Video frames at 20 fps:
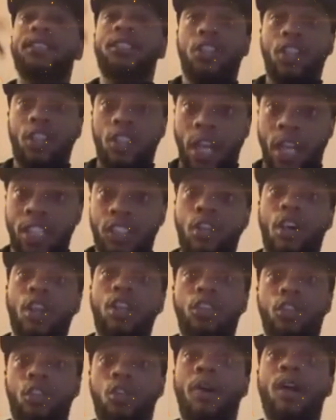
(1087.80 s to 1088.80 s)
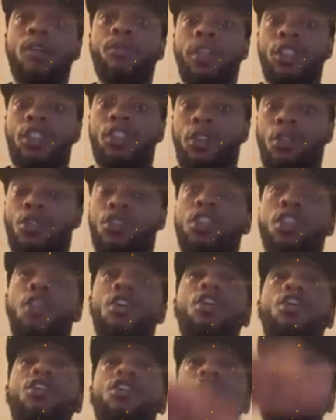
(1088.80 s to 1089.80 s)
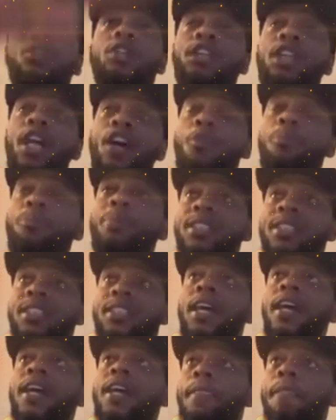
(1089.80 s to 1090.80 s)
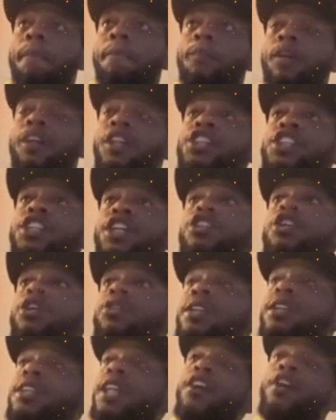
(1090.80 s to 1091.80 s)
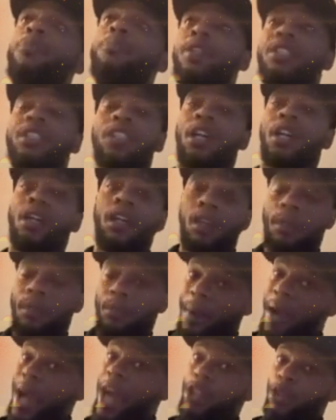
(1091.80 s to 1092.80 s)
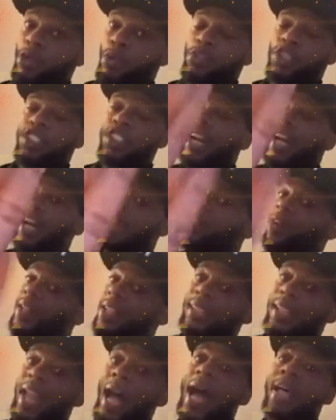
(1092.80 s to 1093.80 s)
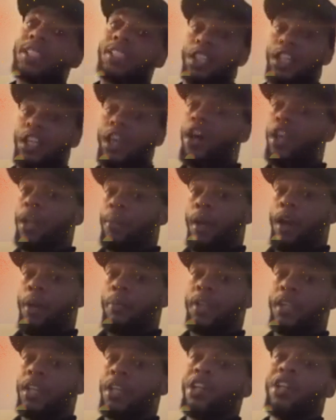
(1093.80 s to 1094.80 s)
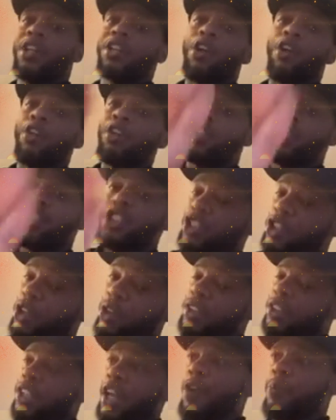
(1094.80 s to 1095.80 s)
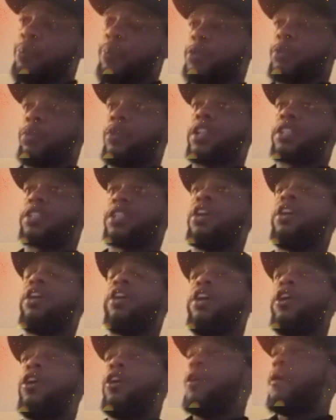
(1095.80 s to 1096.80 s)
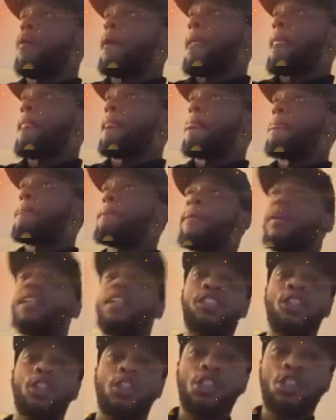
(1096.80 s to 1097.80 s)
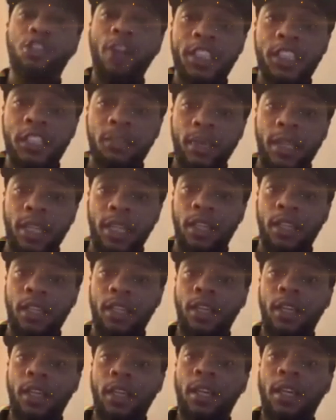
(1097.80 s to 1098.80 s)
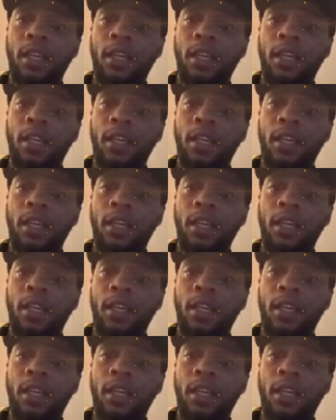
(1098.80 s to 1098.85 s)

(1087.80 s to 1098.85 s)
I started to do my research. So the therapist said, because she told the therapist, mind you, she got all these lies to y'all about me. The only thing she told the therapist was, oh, he doesn't trust me.